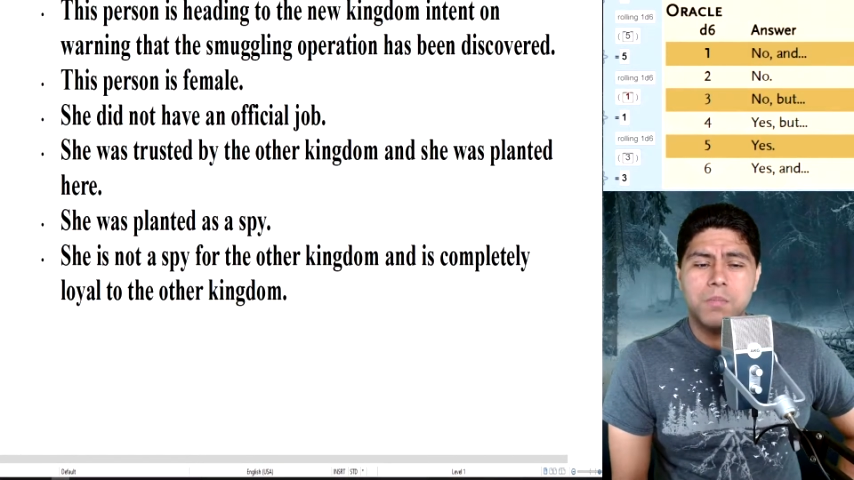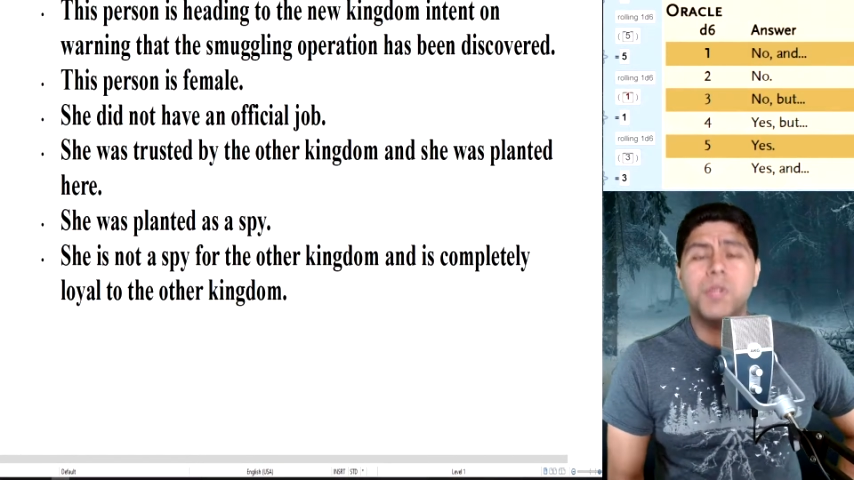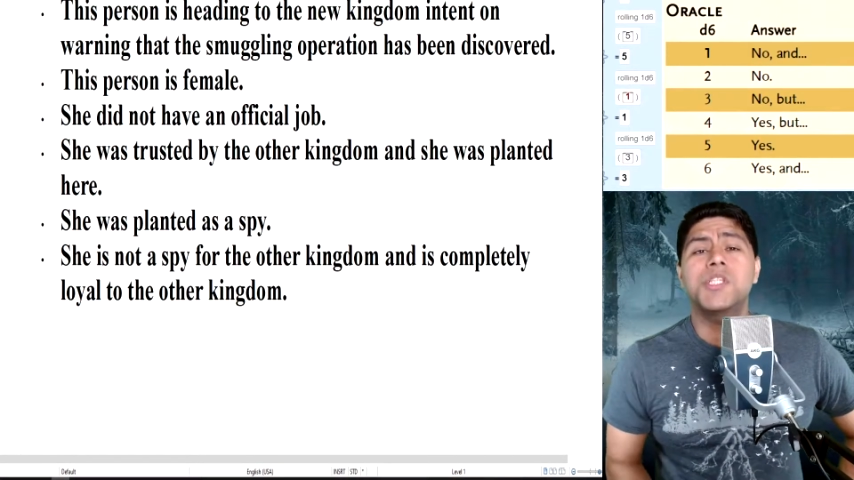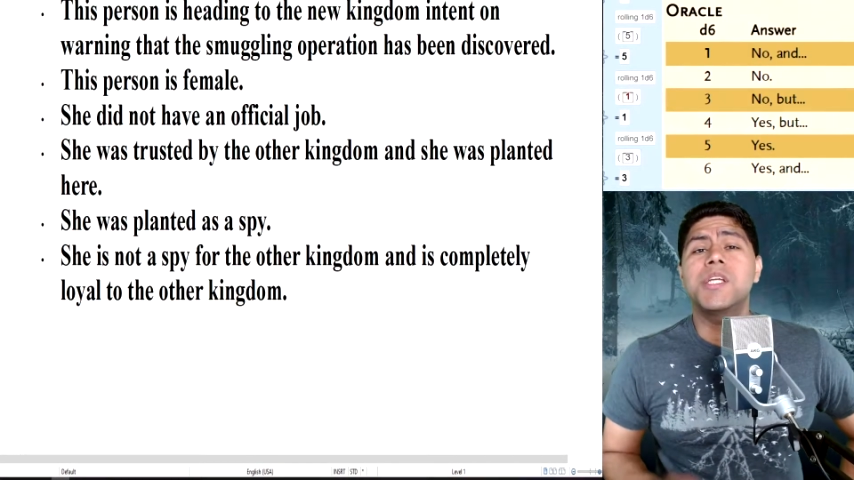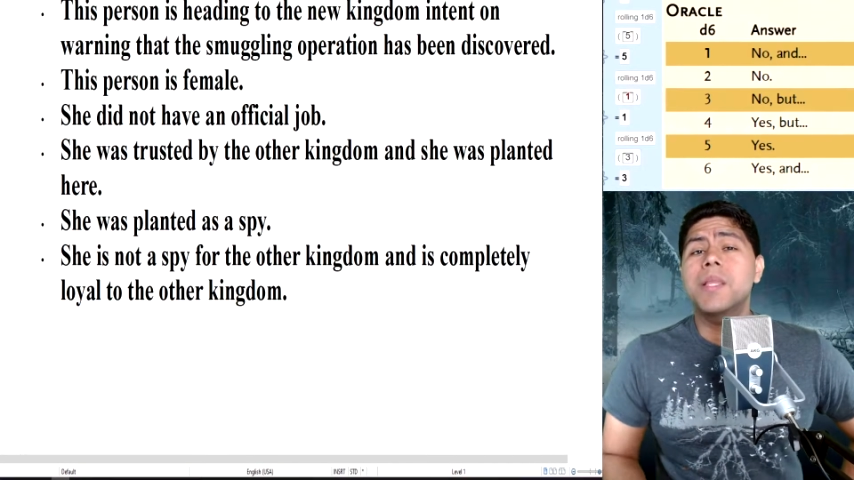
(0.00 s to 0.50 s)

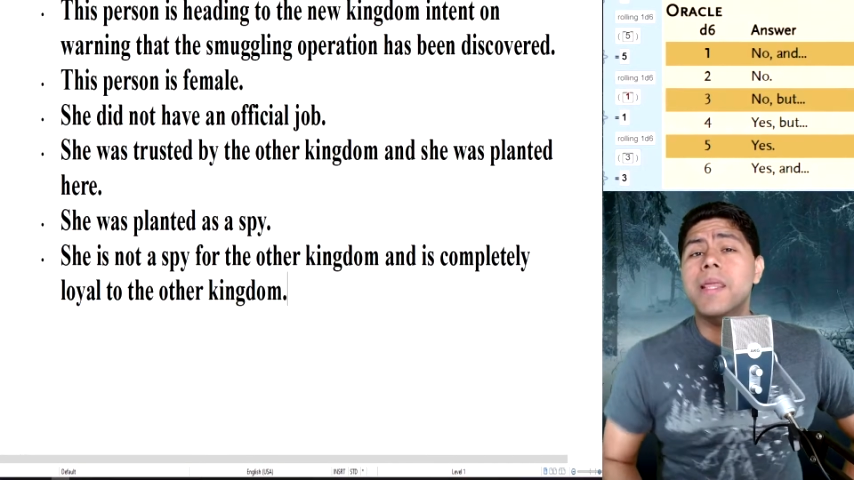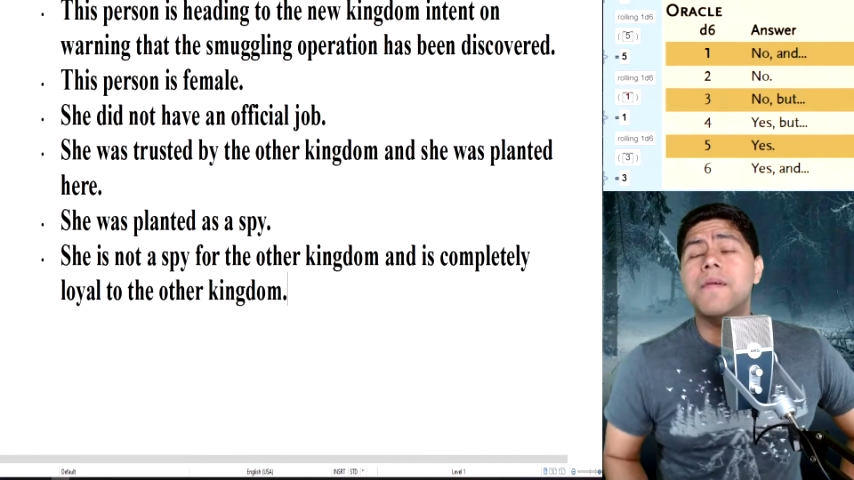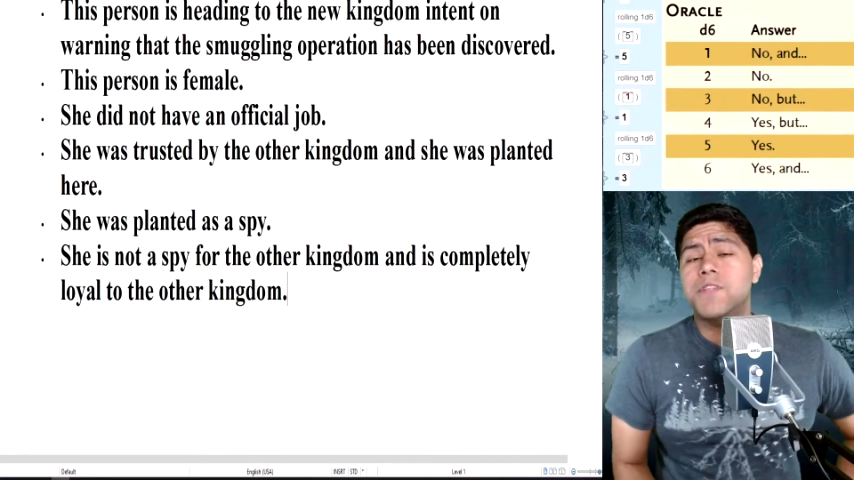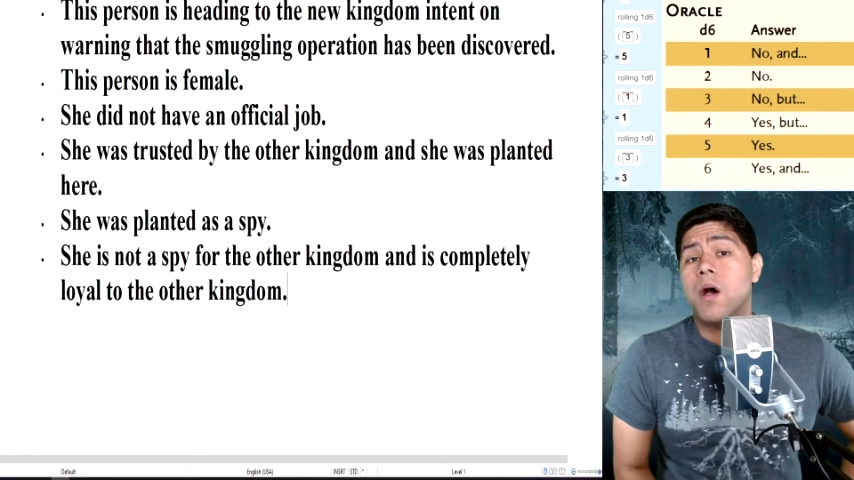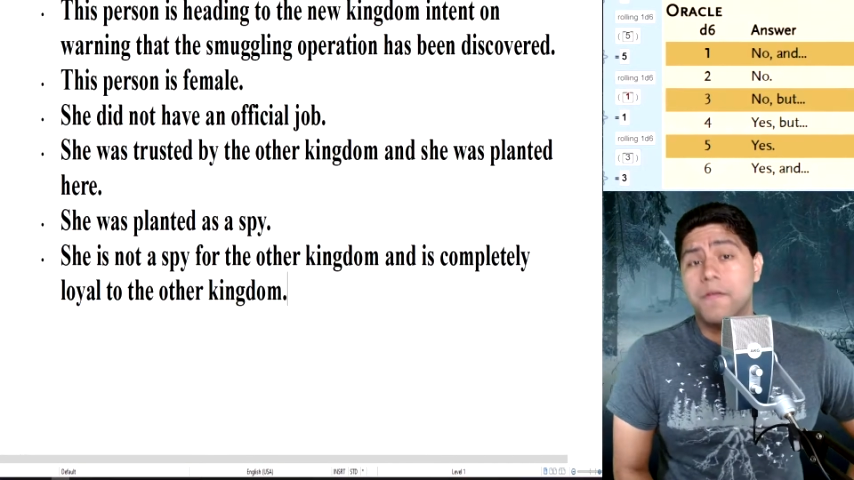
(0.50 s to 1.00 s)
But she
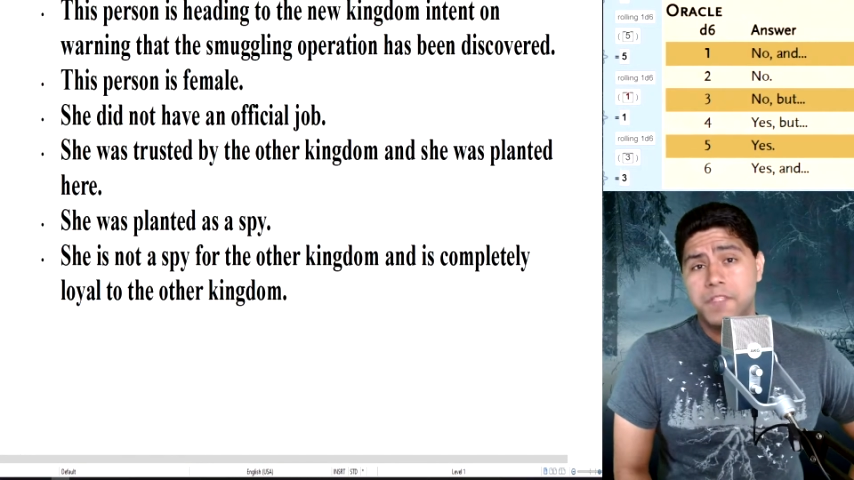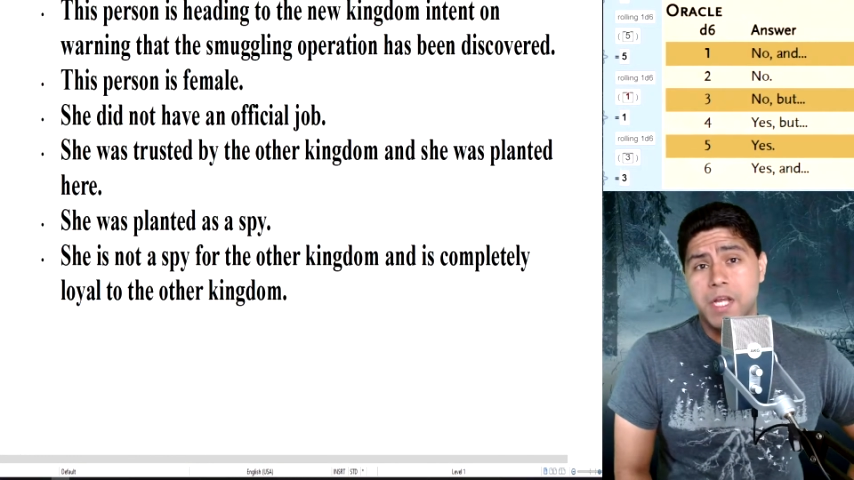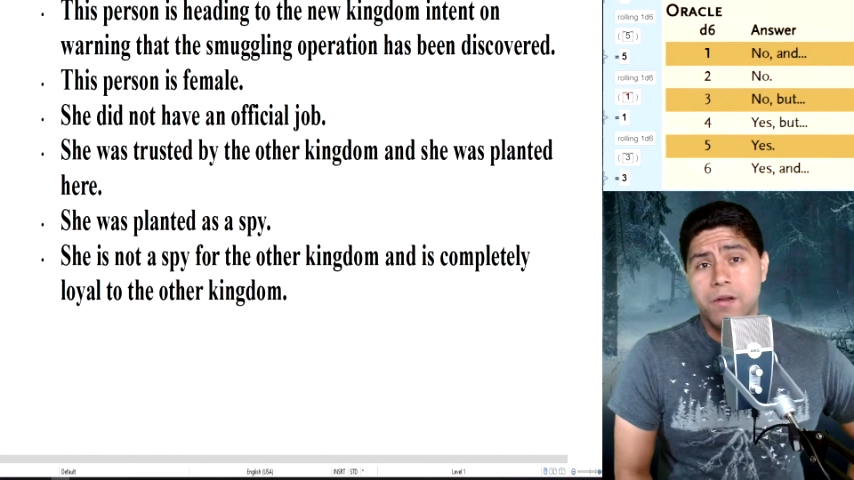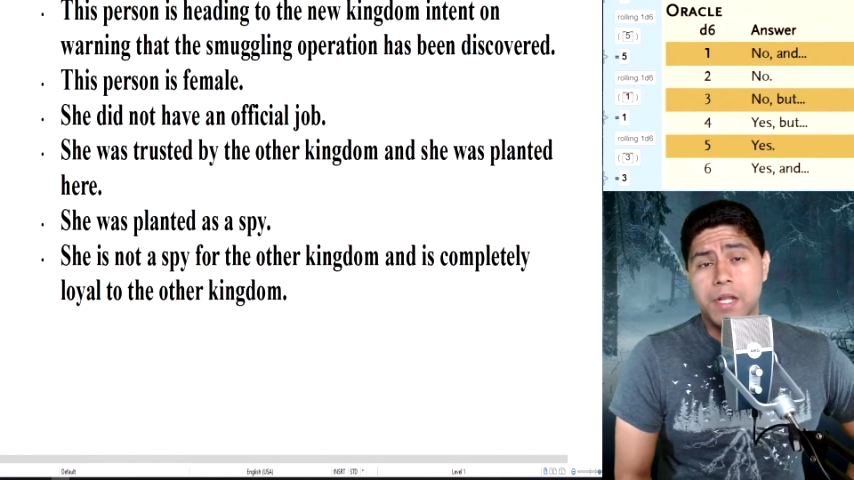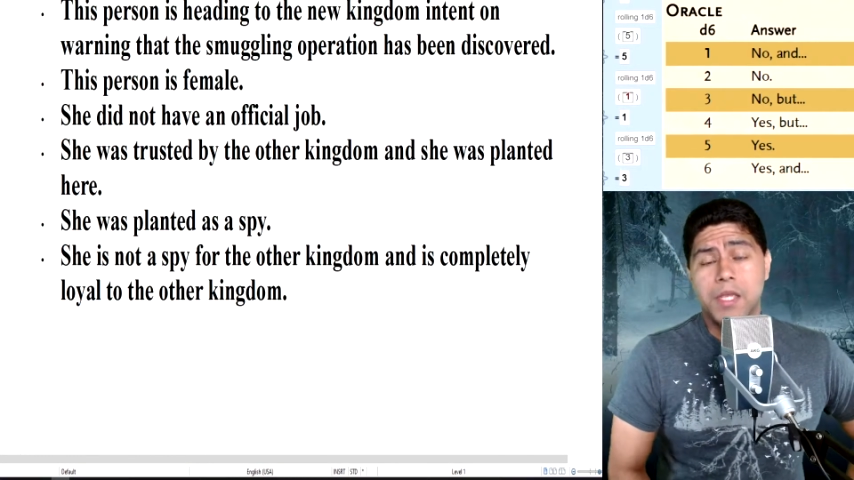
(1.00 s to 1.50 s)
lived off
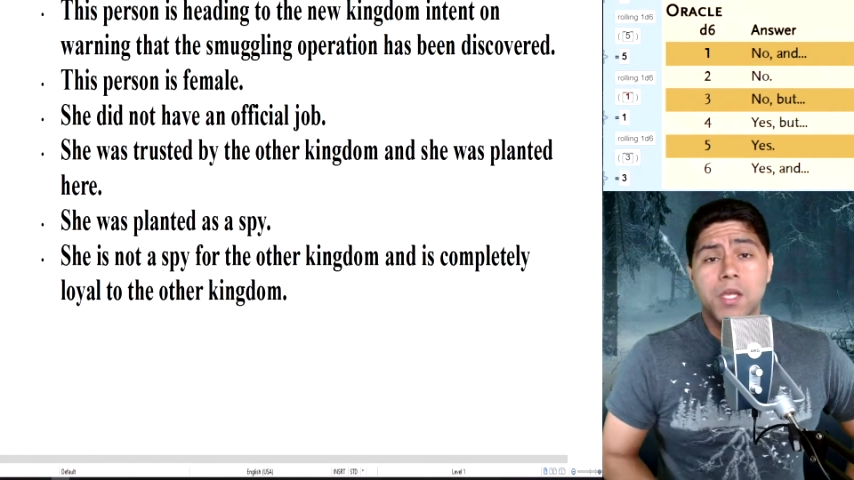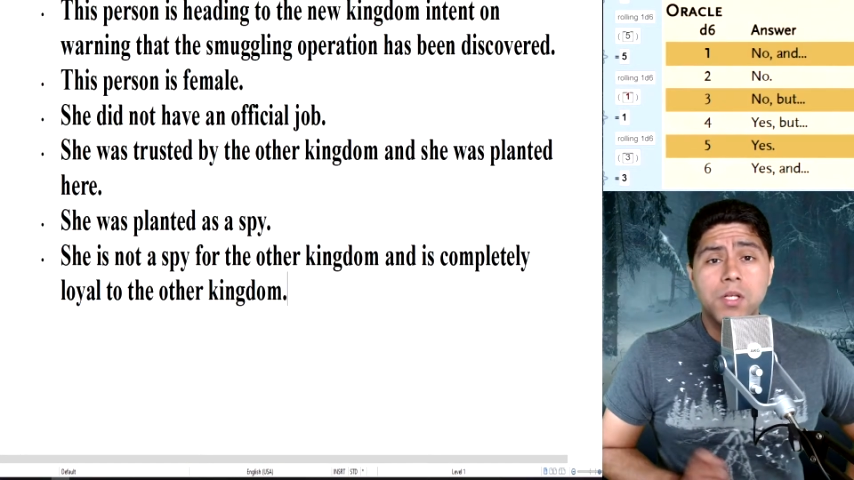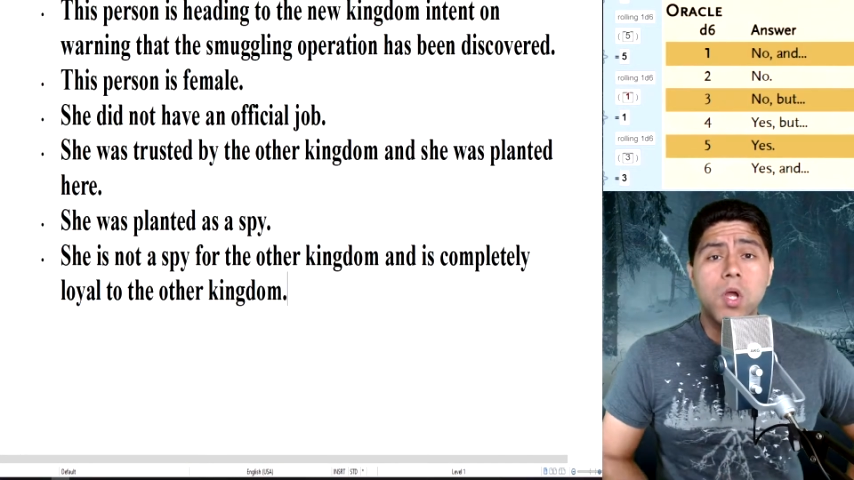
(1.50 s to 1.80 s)
charity.